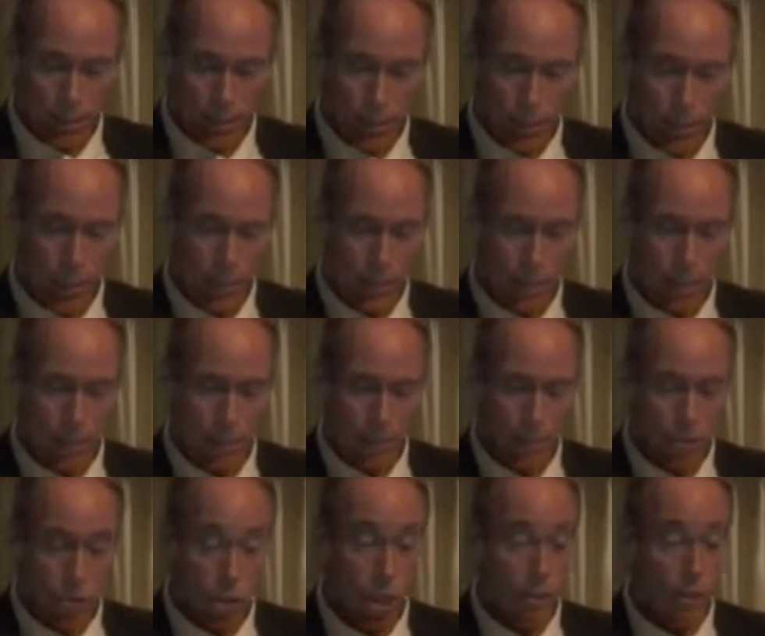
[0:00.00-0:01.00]
He seemed
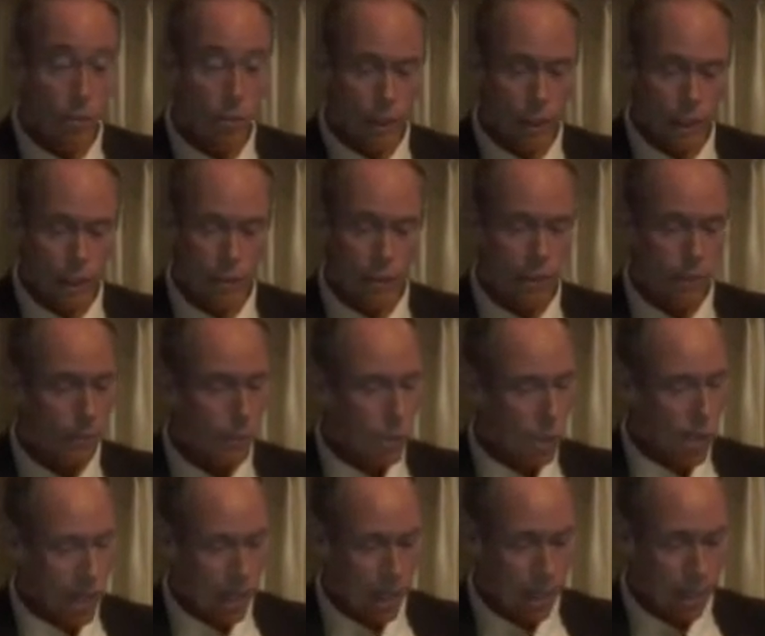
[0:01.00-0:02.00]
genuinely
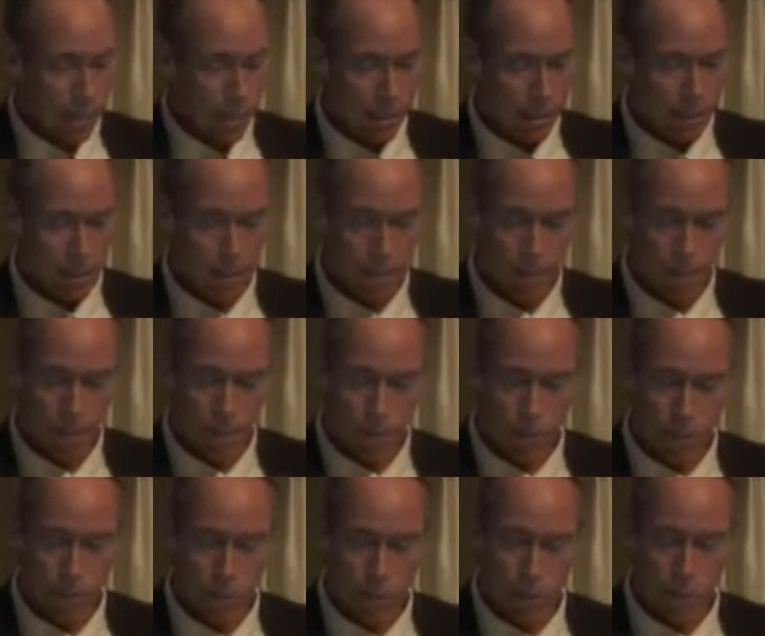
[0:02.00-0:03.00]
surprised. This
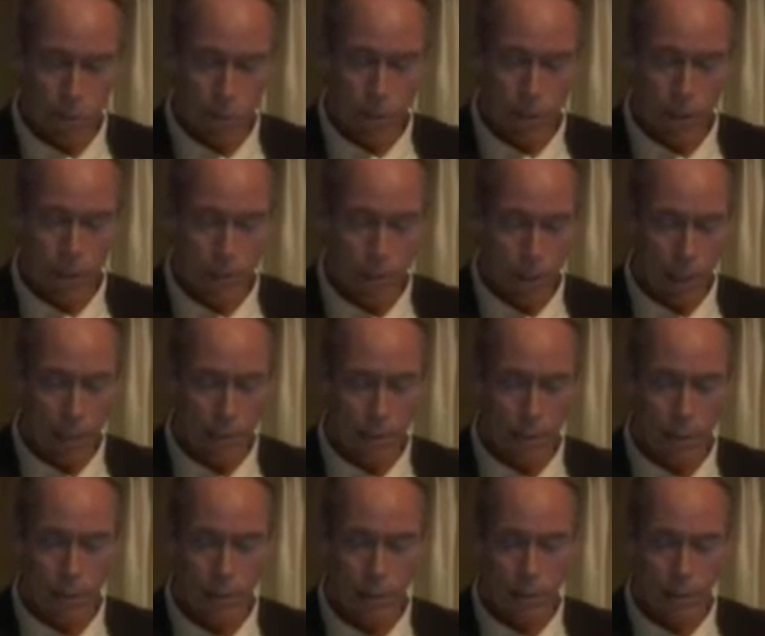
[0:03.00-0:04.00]
almost certainly
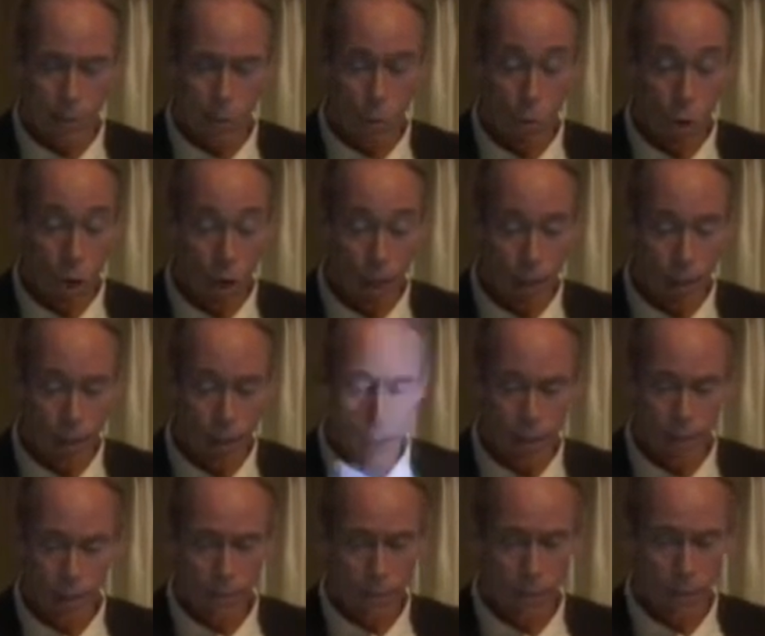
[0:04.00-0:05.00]
means, #1,
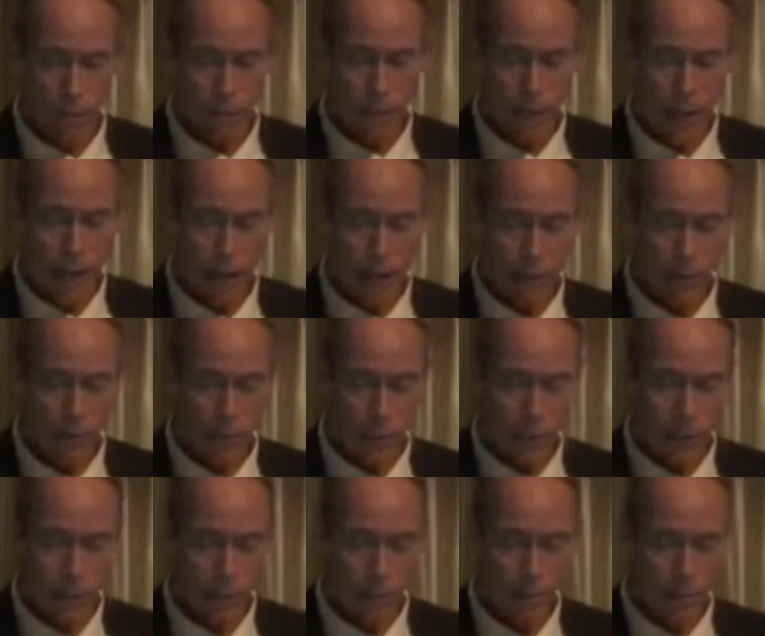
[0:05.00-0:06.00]
there is an active
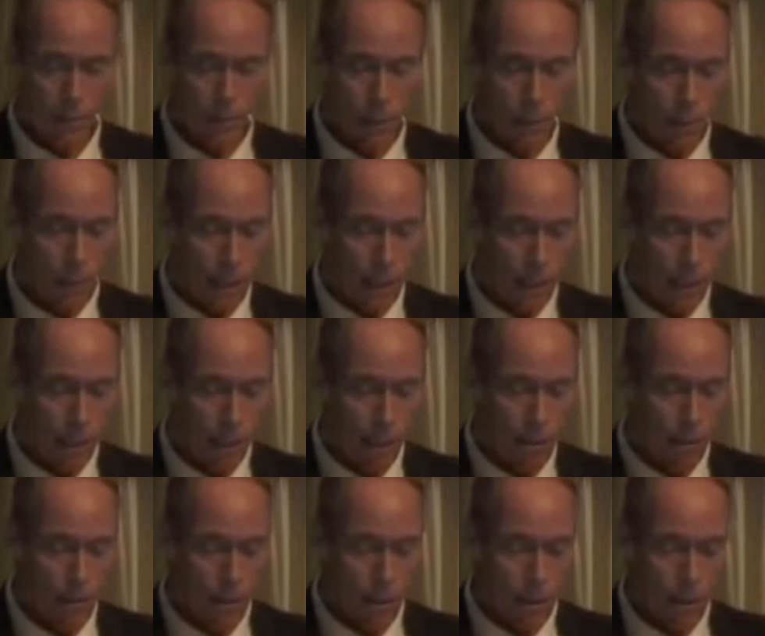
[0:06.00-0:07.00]
attempt to be made at
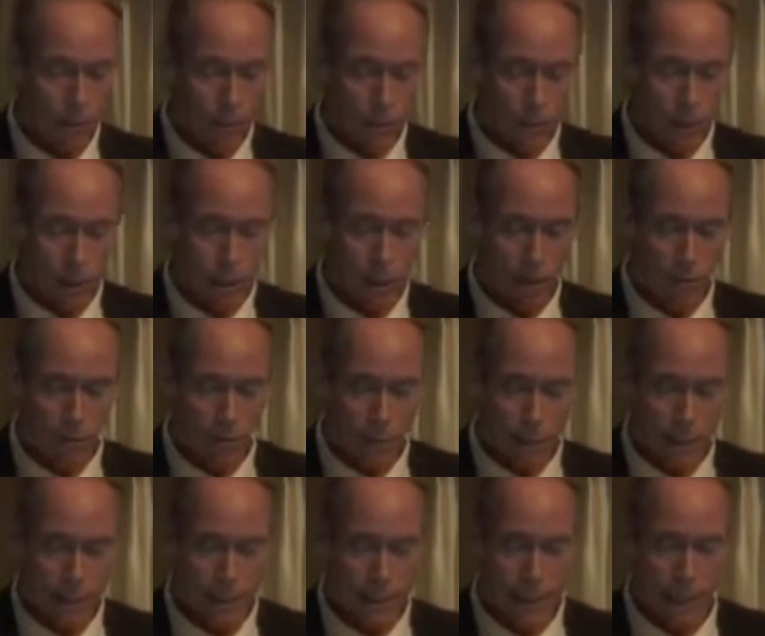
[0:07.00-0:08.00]
lower levels of government
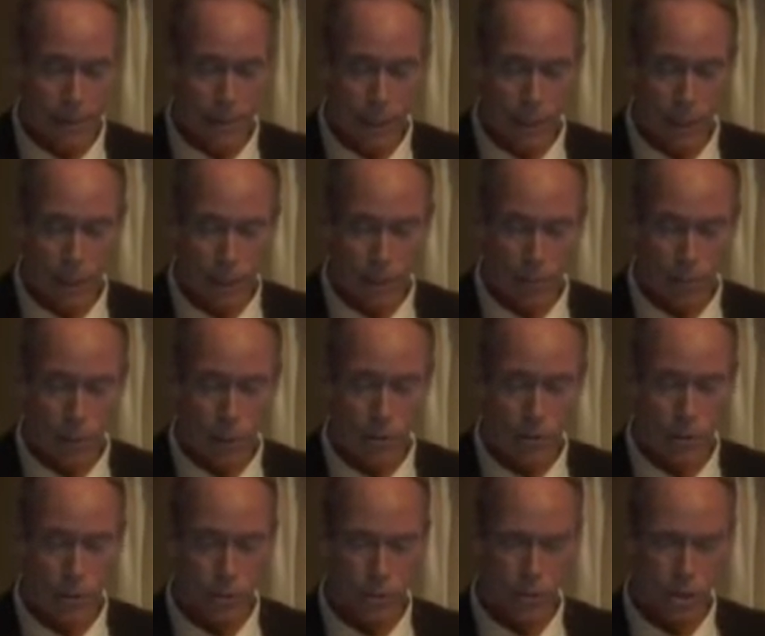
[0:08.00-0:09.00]
to sabotage
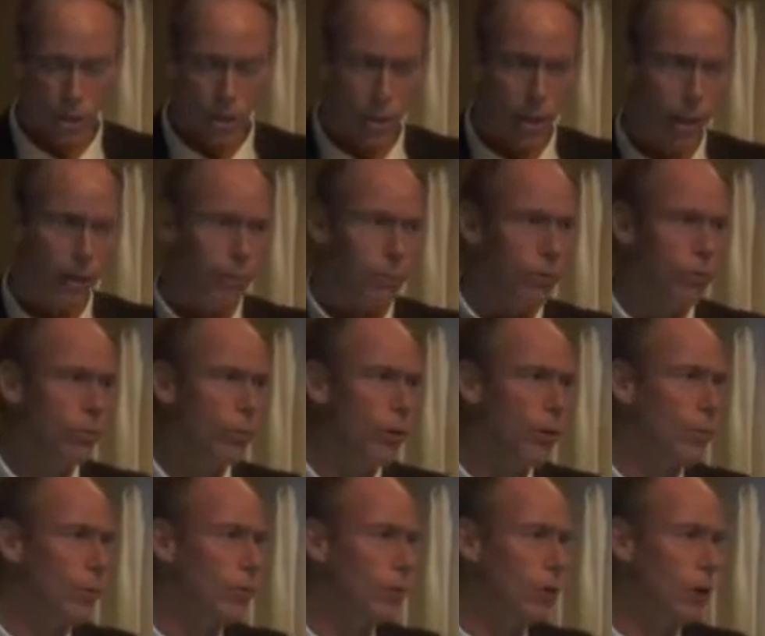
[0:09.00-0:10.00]
Project Starlight, which is what
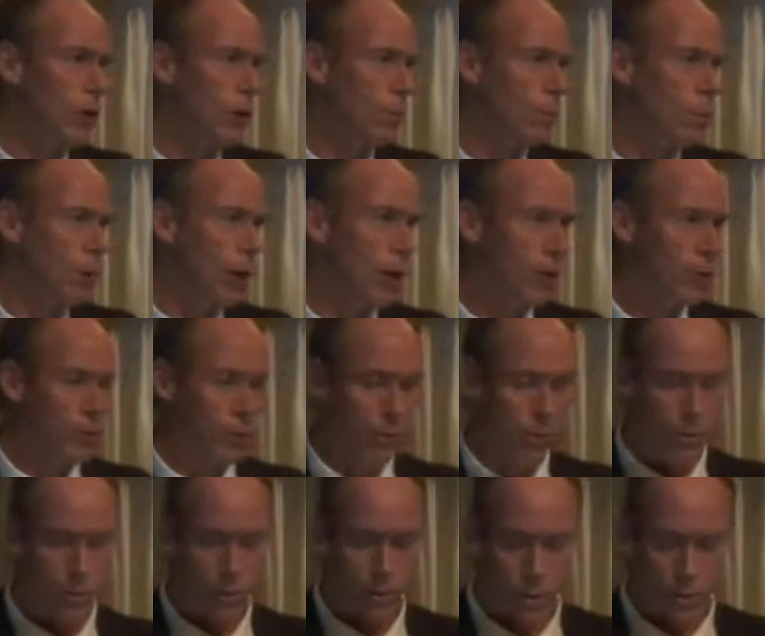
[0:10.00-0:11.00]
it was called prior to
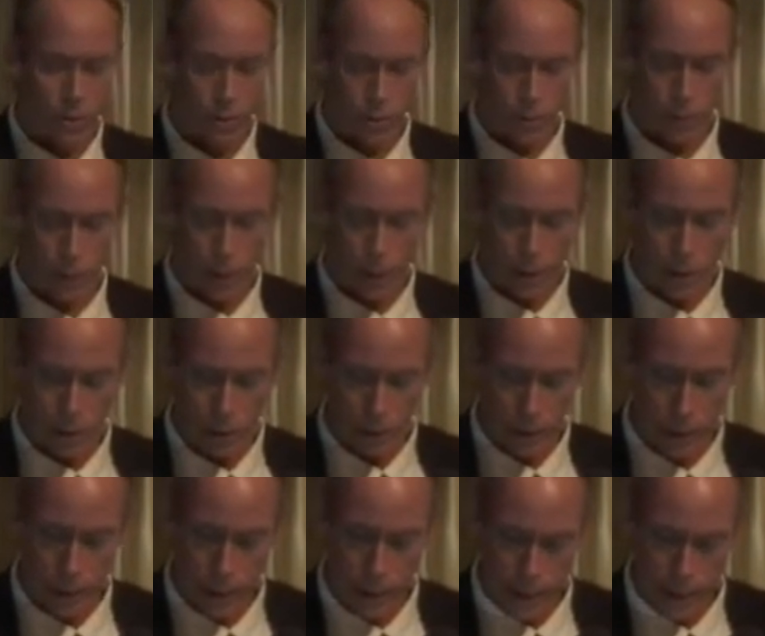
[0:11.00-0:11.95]
the Disclosure Project.